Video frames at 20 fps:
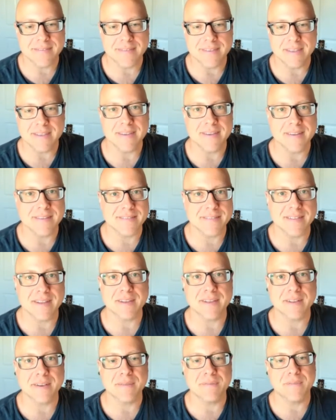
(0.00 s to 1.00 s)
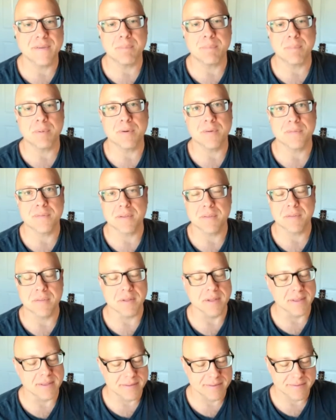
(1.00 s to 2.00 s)
It's not going to fit
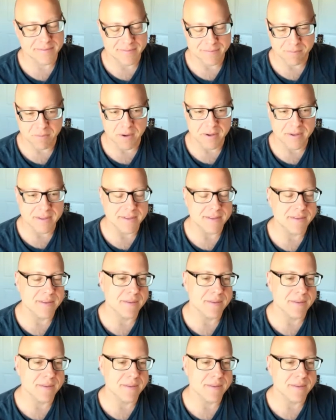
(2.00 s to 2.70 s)
perfectly, right?